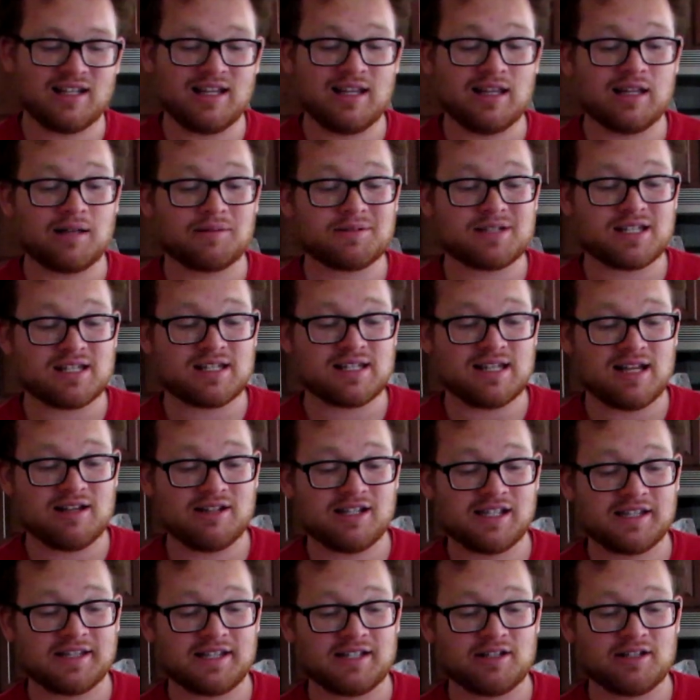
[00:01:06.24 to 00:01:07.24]
there was a sound
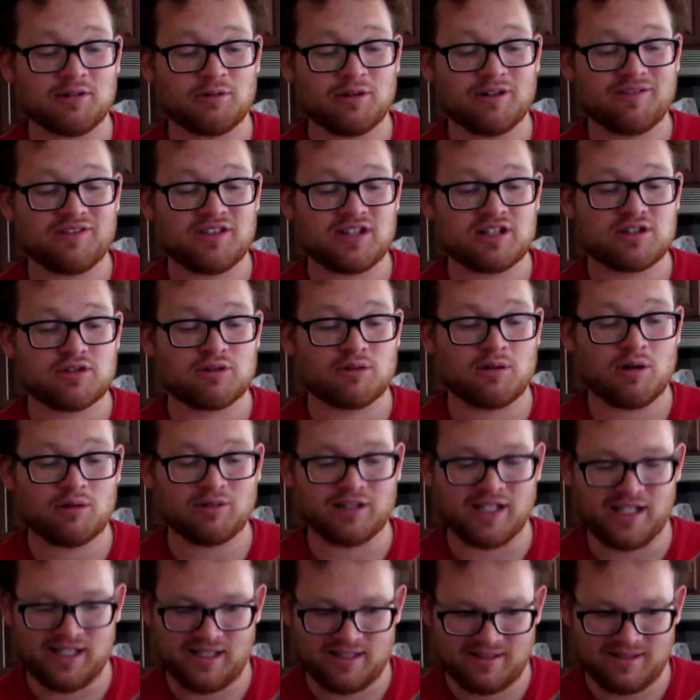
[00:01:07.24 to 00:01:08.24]
at the door of the
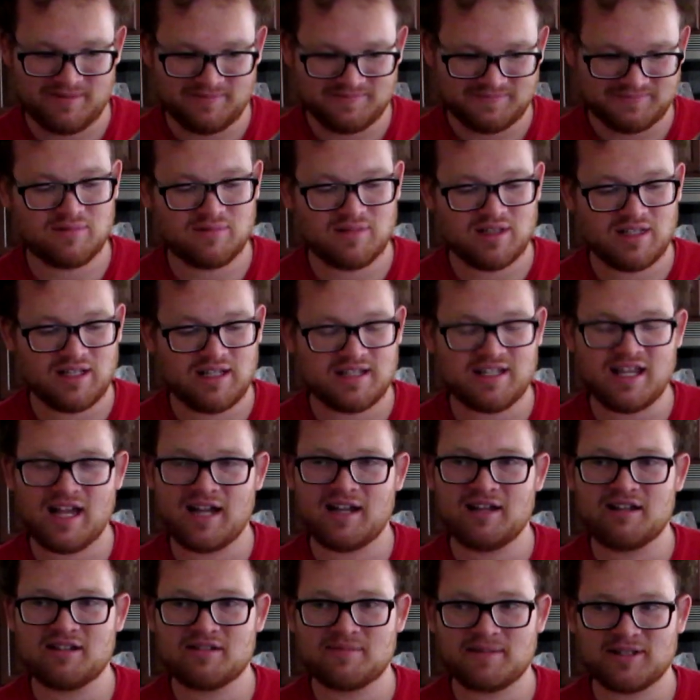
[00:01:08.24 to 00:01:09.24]
trolley. Is that how
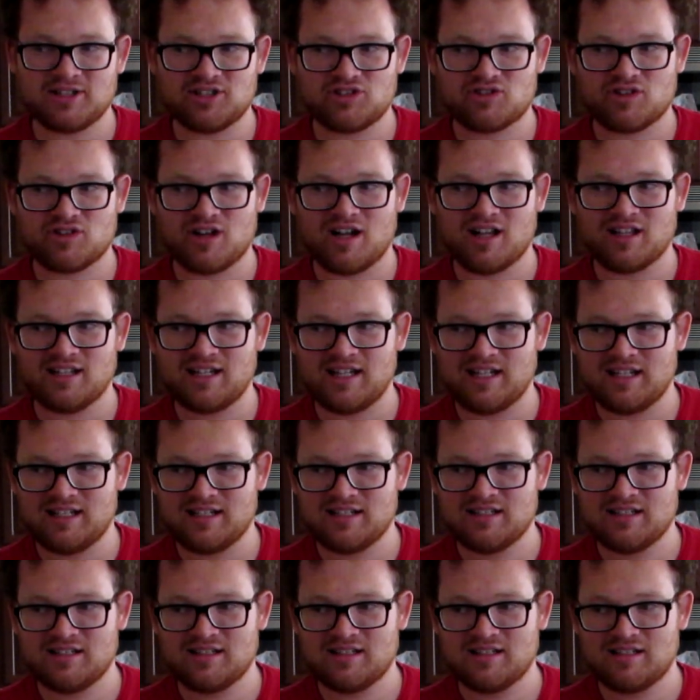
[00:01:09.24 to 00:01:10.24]
you spell trolley?
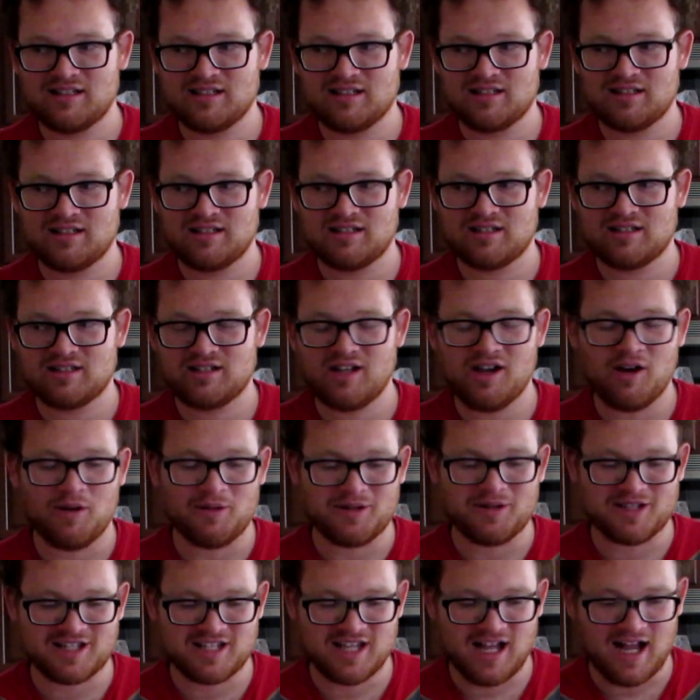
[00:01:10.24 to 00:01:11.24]
No,
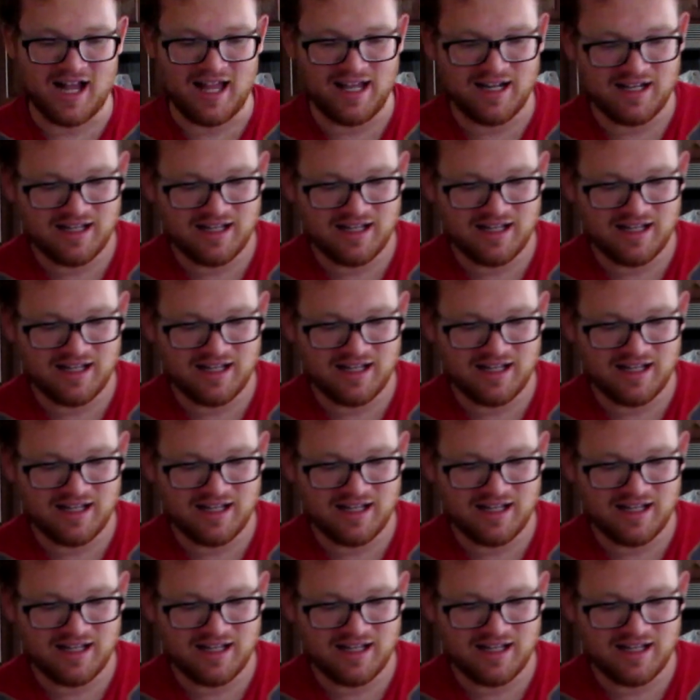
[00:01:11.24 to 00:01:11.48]
it's not.